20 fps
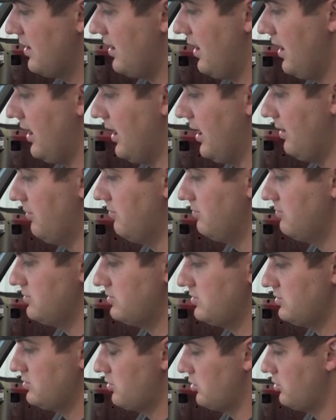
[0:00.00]
Um,
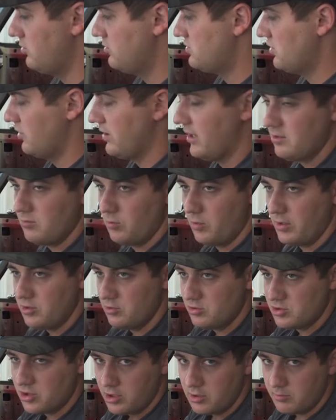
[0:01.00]
so, so that when
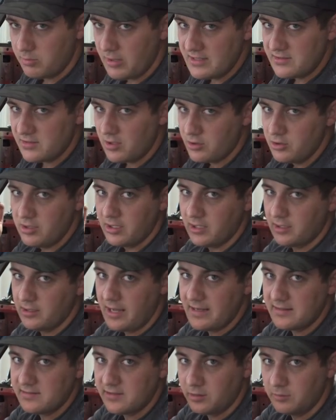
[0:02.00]
you turn your brights on, you get a
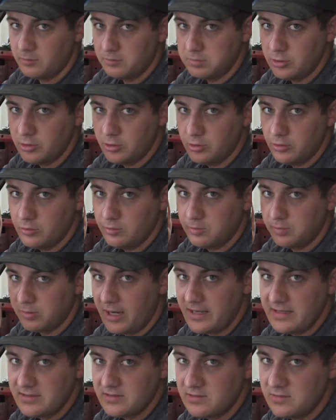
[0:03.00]
nice little blue
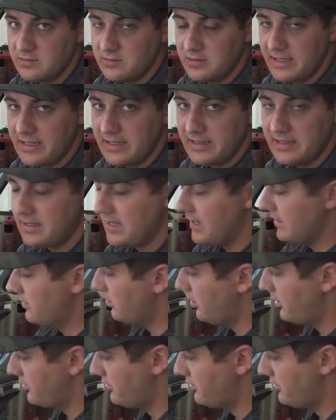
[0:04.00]
bright indicator